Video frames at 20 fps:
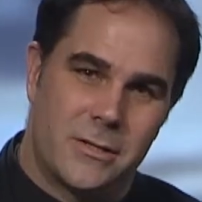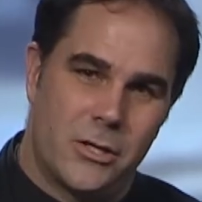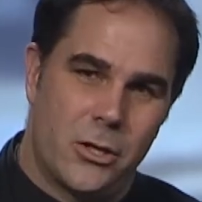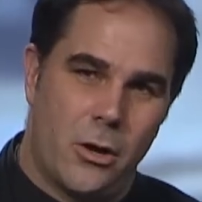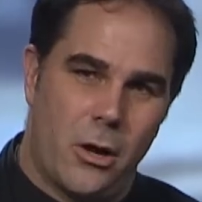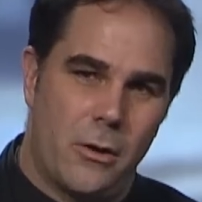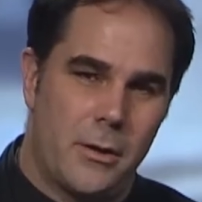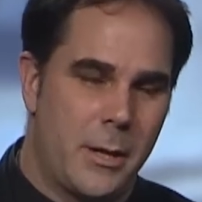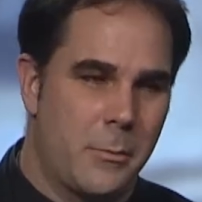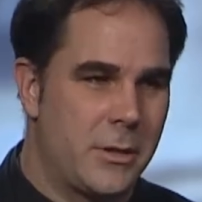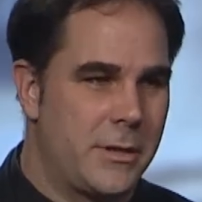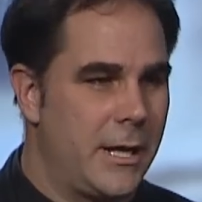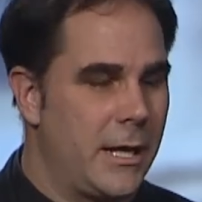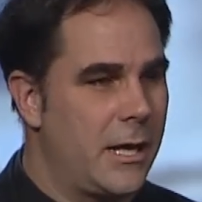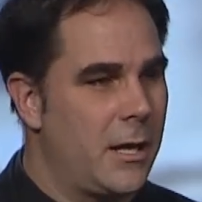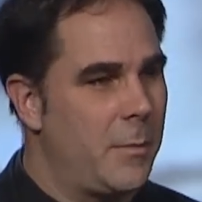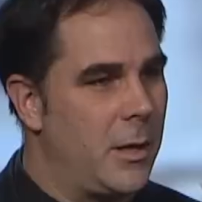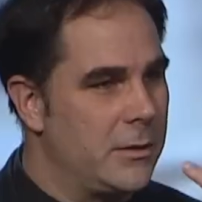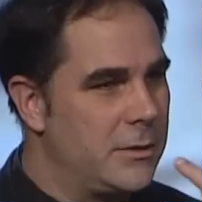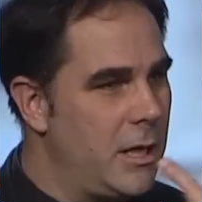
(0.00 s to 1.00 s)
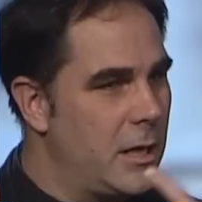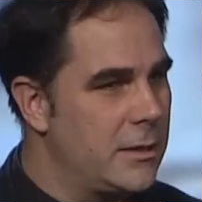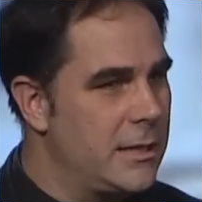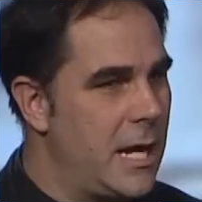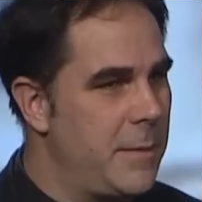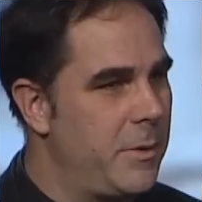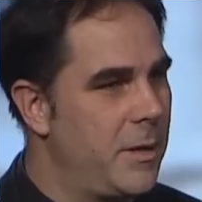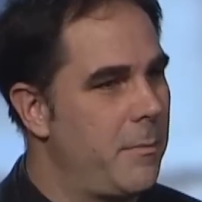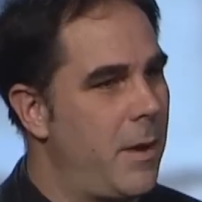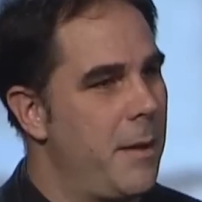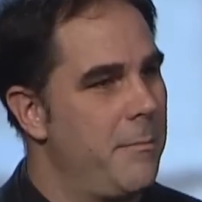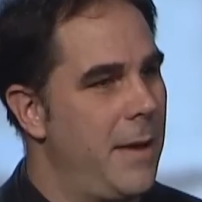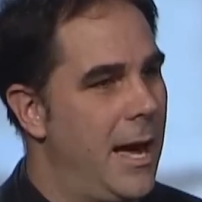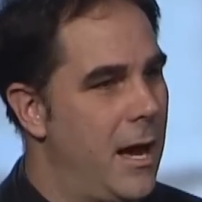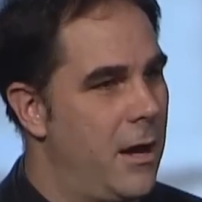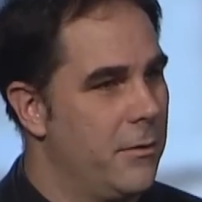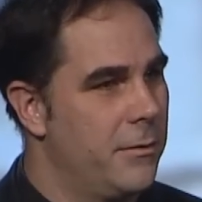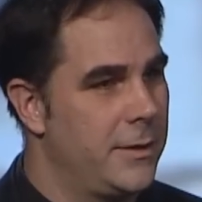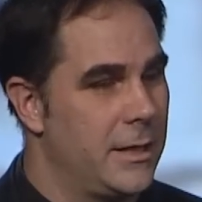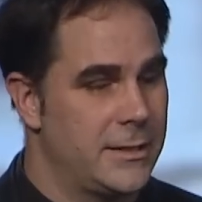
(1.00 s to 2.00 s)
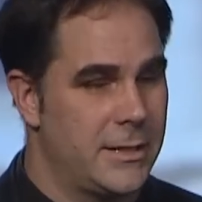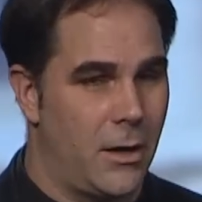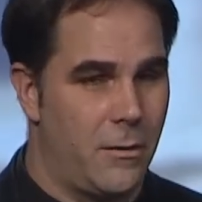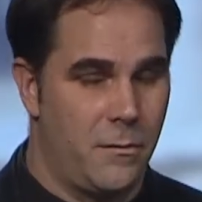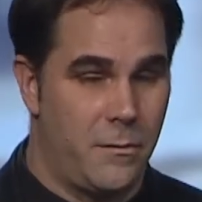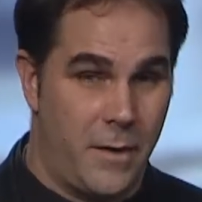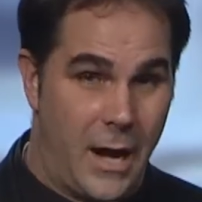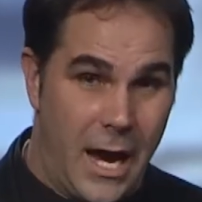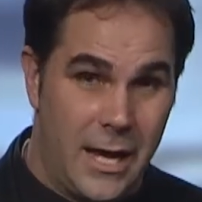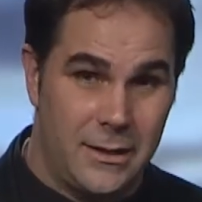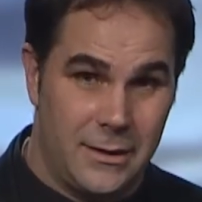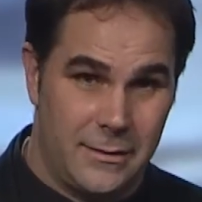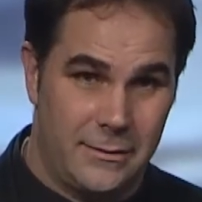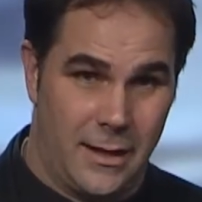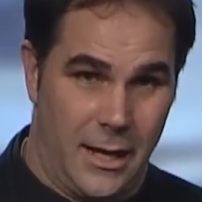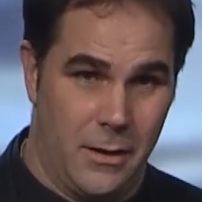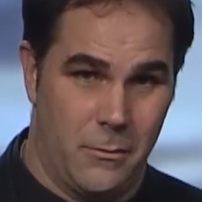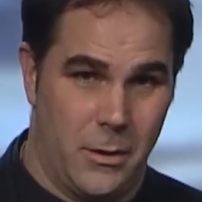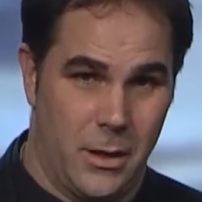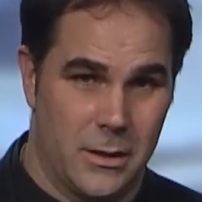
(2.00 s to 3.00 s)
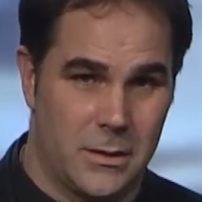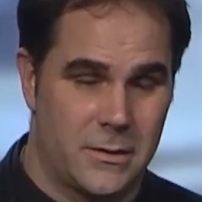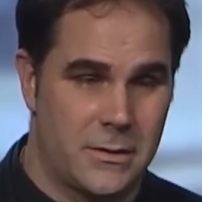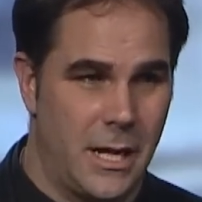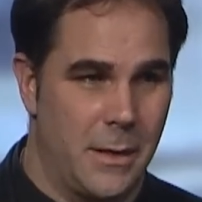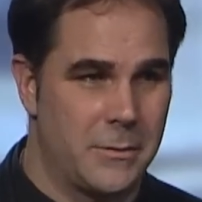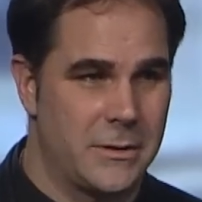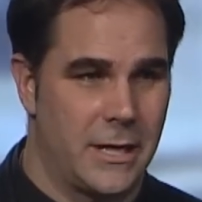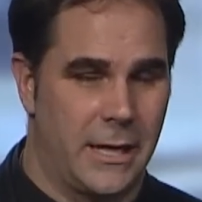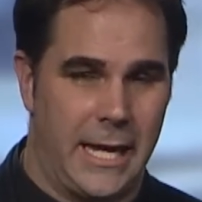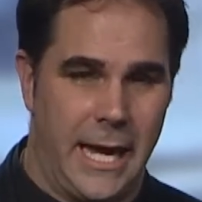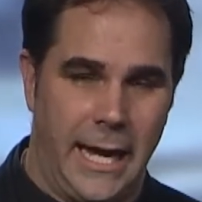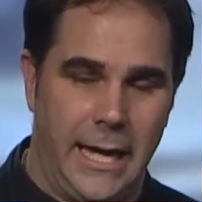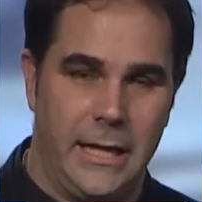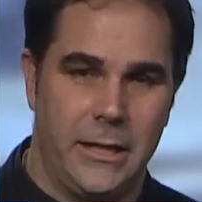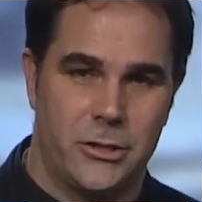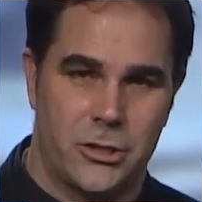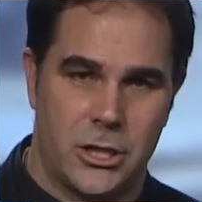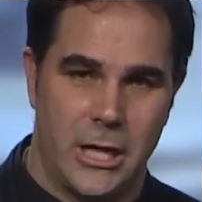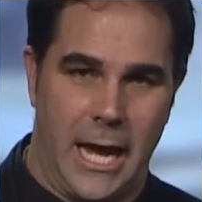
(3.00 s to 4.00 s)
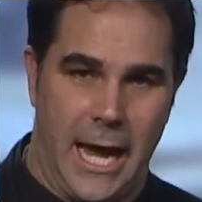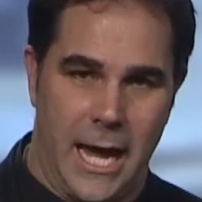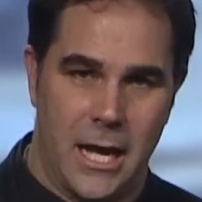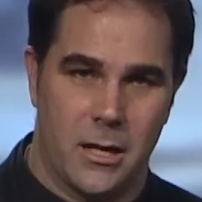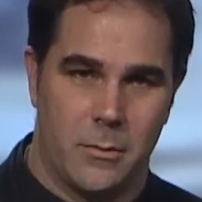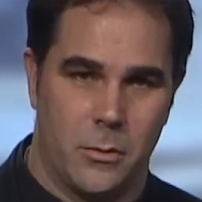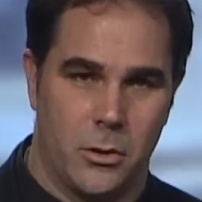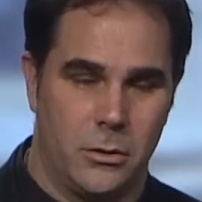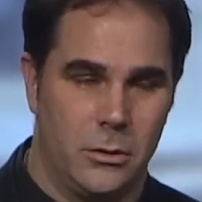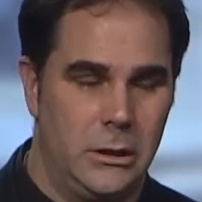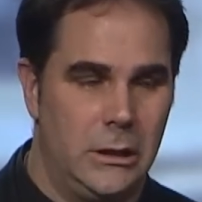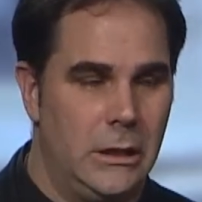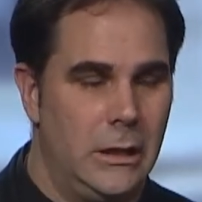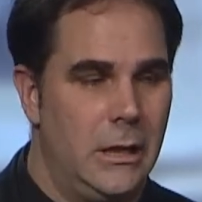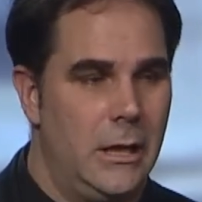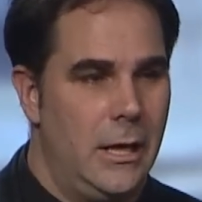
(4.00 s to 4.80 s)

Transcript: They were thinking about duct taping my mouth. That's how violent I was. I was a caged animal.